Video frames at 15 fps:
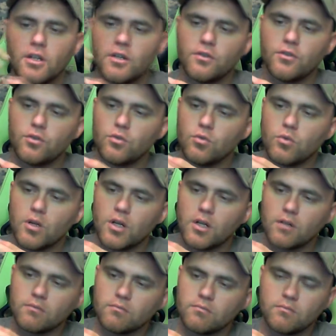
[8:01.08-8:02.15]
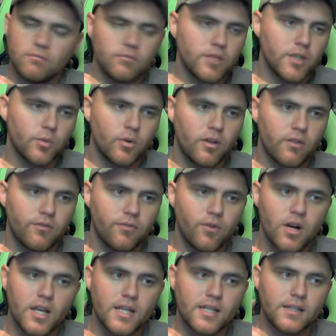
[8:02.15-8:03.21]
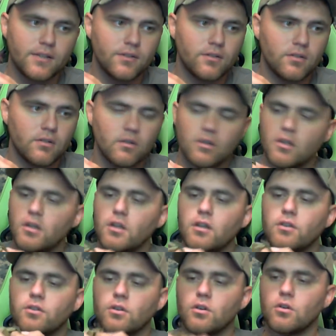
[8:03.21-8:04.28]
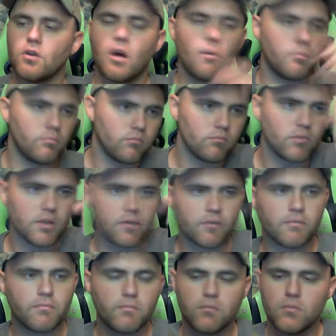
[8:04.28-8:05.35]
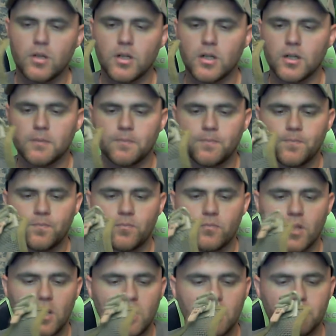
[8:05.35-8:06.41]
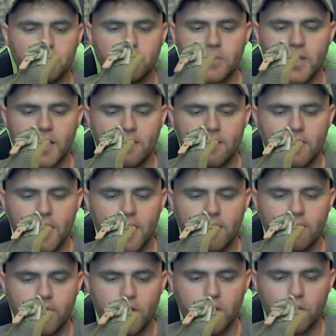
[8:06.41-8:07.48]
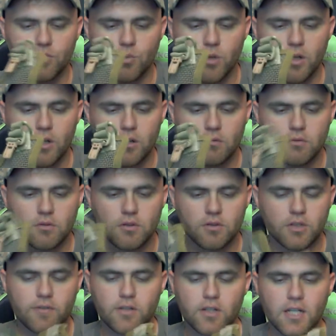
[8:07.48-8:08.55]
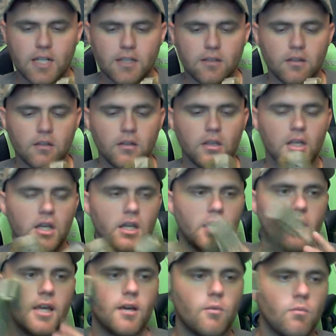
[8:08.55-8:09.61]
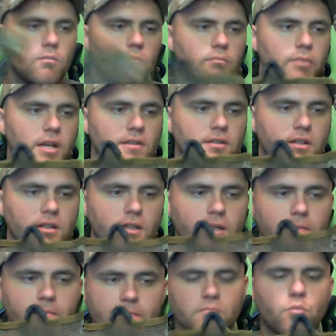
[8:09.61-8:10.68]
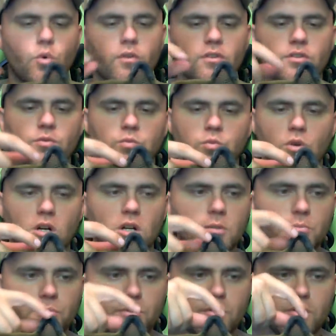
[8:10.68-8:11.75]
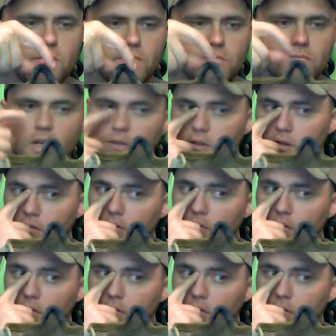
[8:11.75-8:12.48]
to get rid of the fray ends. So I'll leave a link to that video as well, just to give you an idea. And basically, where this rubs on the